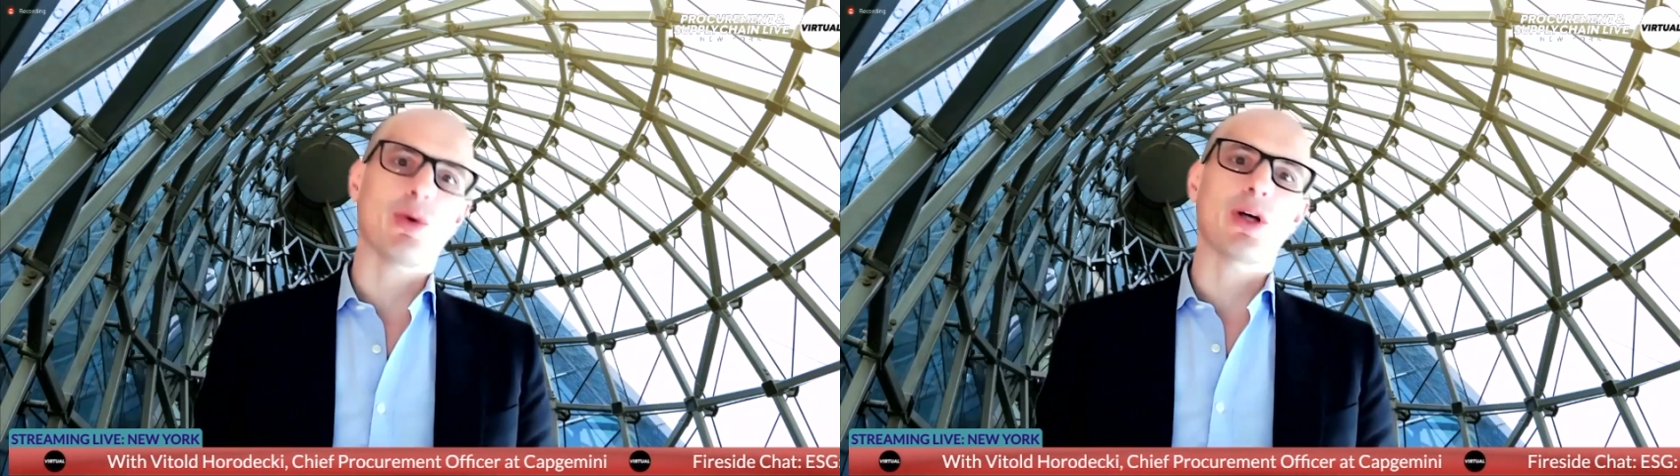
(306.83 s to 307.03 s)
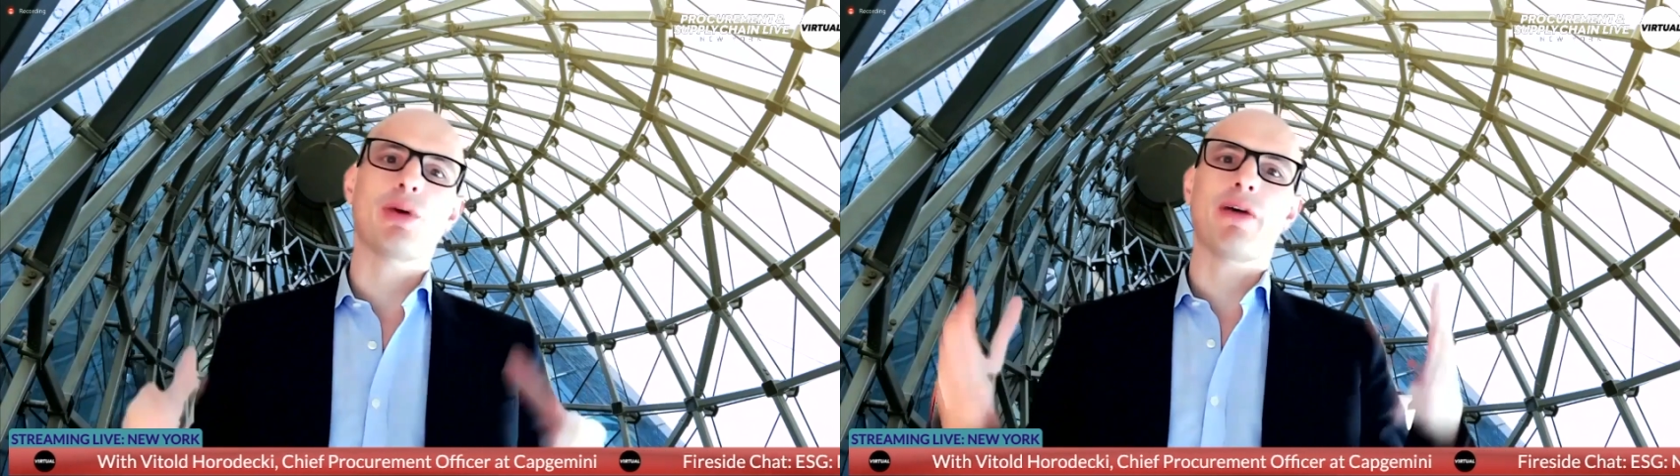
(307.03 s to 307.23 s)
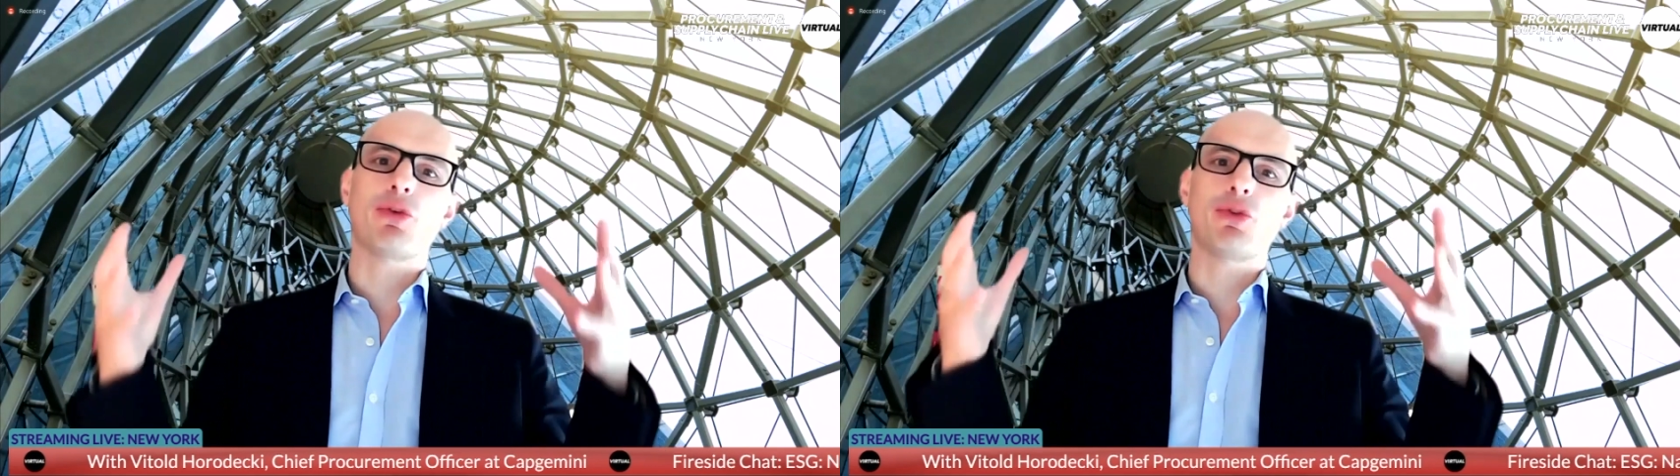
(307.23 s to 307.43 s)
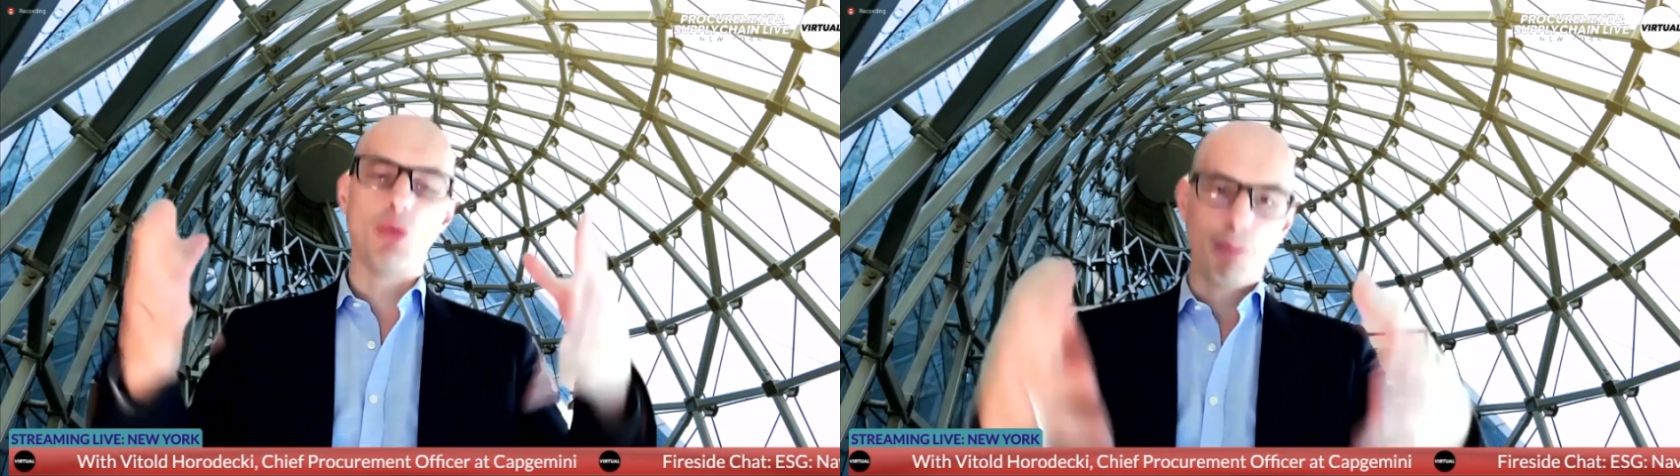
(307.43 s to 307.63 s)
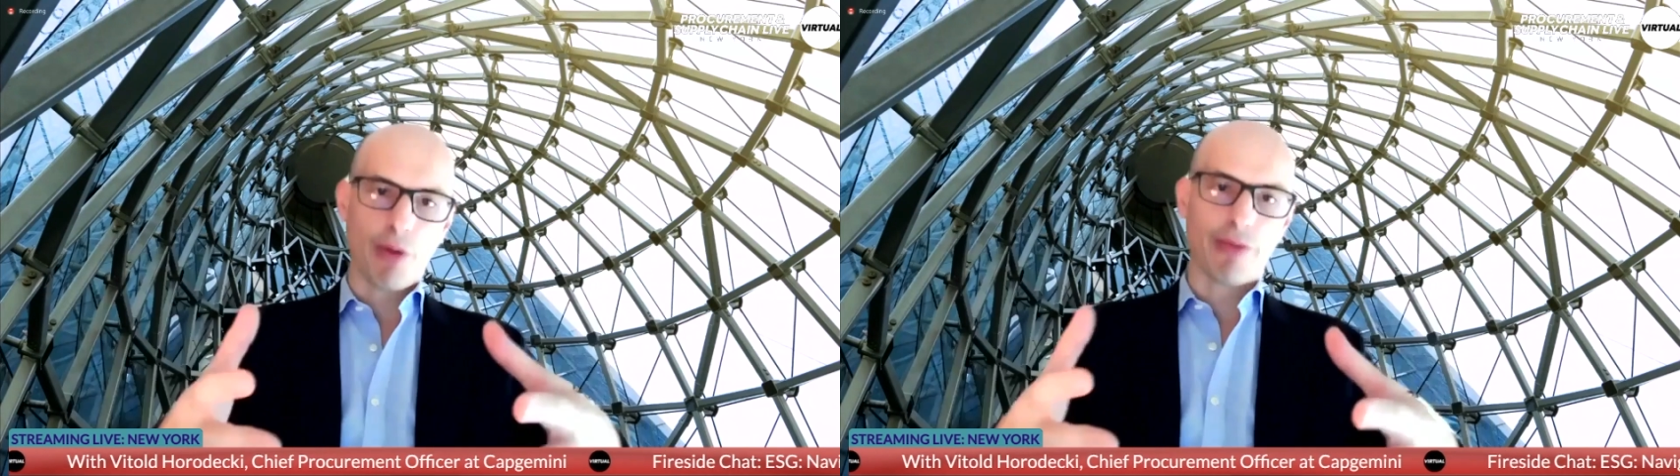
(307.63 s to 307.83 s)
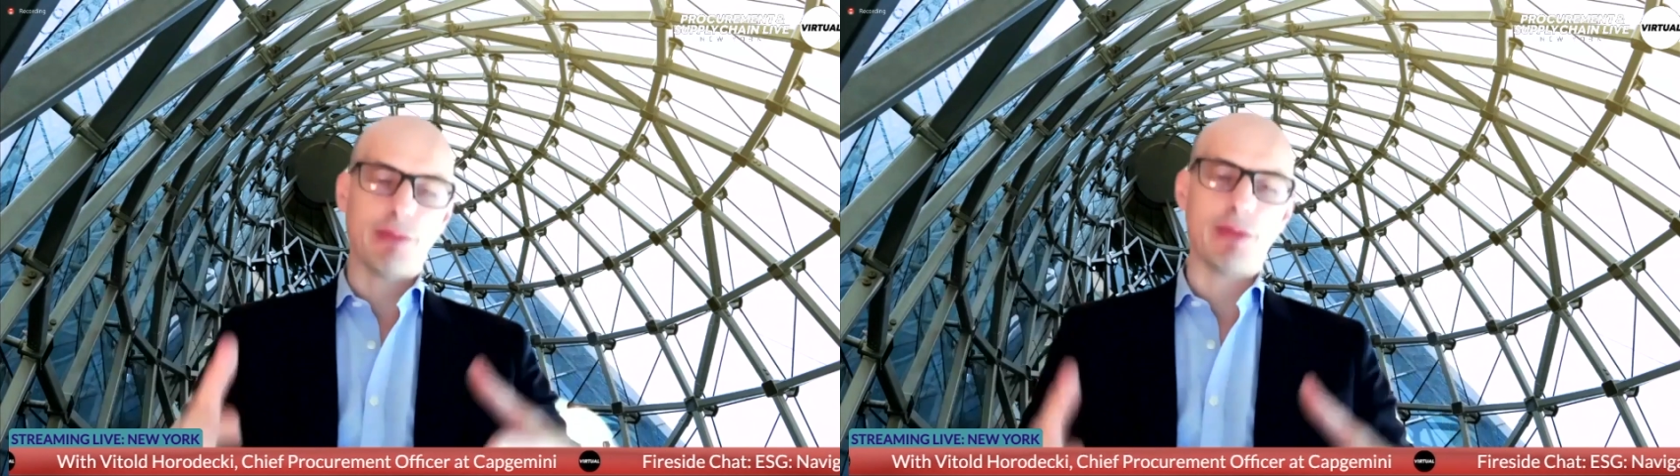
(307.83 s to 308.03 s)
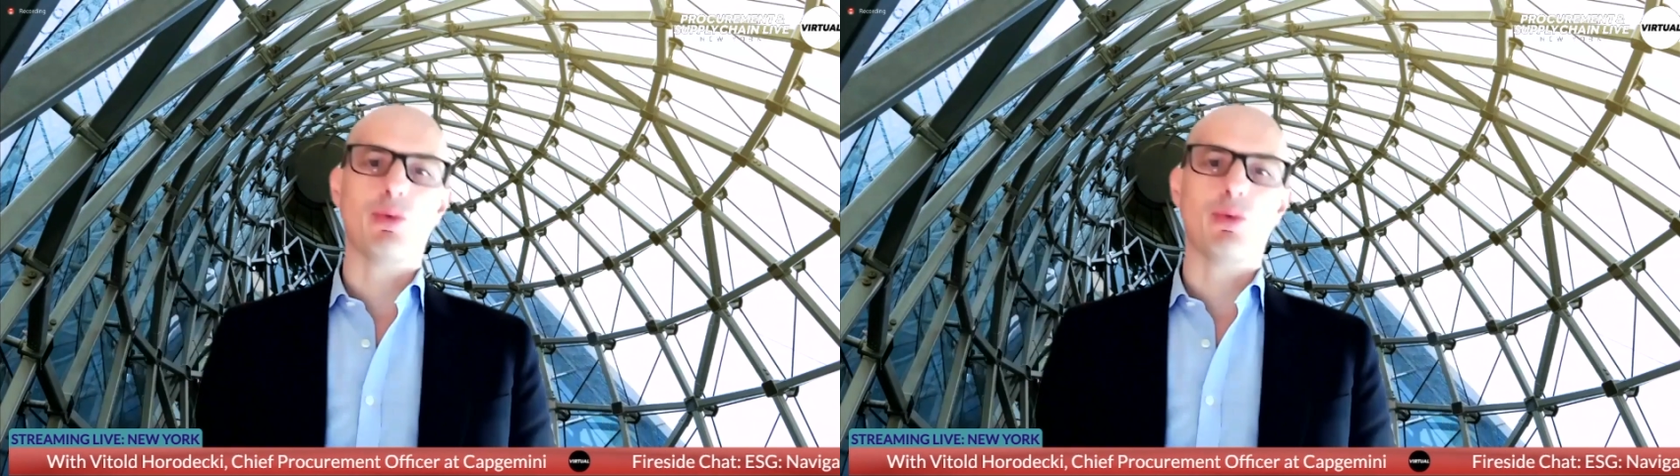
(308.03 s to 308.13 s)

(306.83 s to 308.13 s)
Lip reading: What if we have a new pandemic?